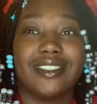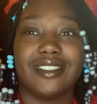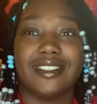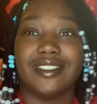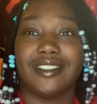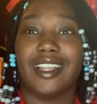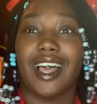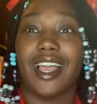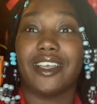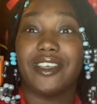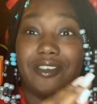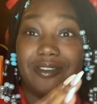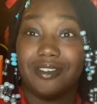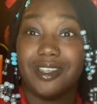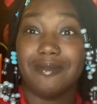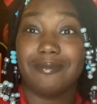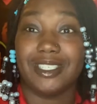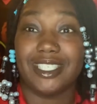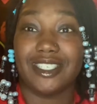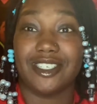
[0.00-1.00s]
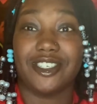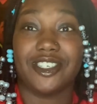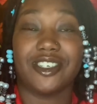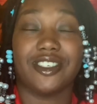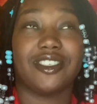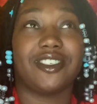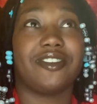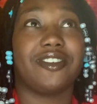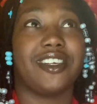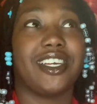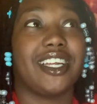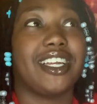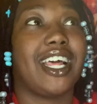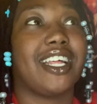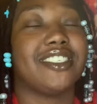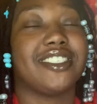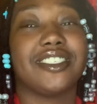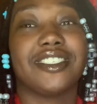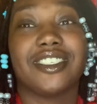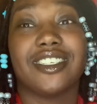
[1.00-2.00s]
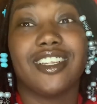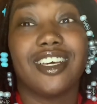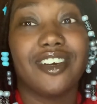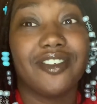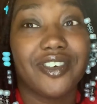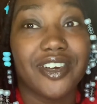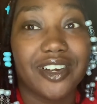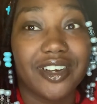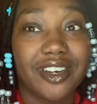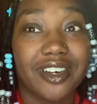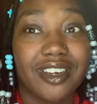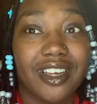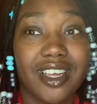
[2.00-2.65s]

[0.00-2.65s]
like you, let me see a transcript, and I just love her,